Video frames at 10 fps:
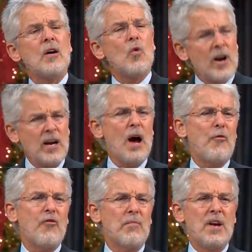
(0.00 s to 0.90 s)
Where did it come
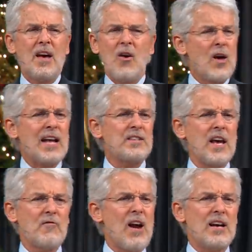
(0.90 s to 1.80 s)
from? Oh, that's
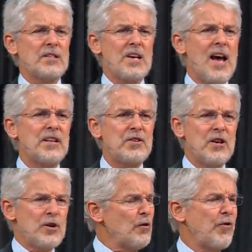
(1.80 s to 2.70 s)
not rocket science.
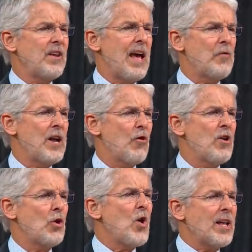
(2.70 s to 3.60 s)
You can figure that one out
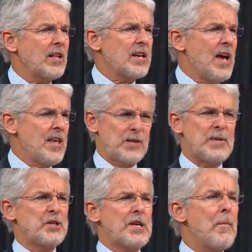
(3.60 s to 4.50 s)
real quickly. There's
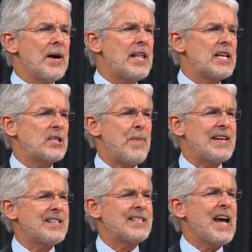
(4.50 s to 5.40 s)
been somebody that has spent
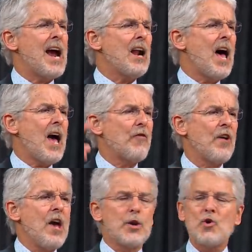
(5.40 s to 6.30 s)
his entire
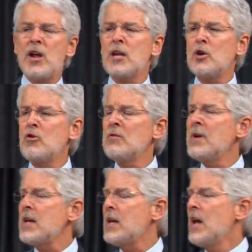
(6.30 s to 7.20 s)
life training you and
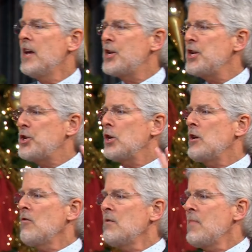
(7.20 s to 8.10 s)
me, teaching
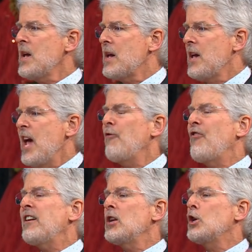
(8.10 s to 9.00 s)
you and me,
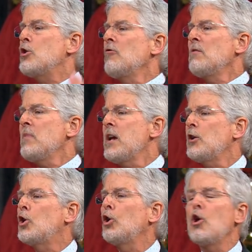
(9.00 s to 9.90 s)
infecting you and
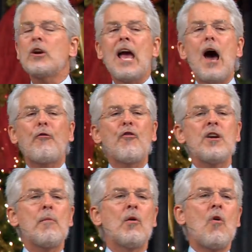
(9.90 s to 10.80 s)
me to look out for
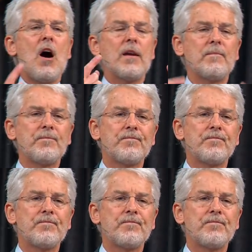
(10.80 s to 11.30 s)
number one.